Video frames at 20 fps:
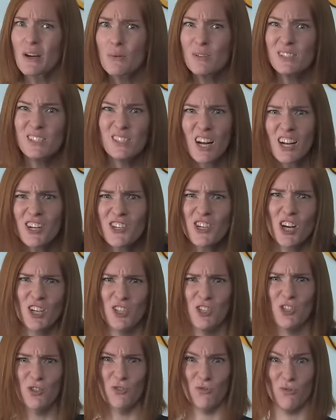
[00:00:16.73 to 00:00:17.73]
It was such a
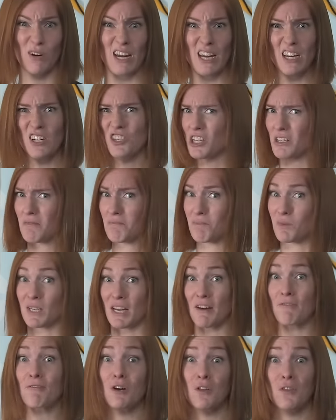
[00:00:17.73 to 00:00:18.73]
strange and
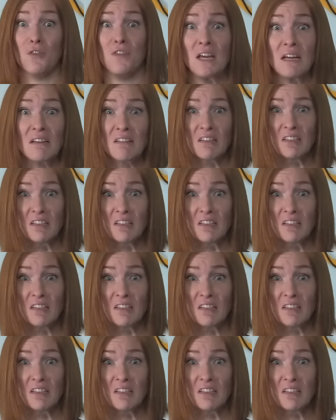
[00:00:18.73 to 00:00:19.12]
different thing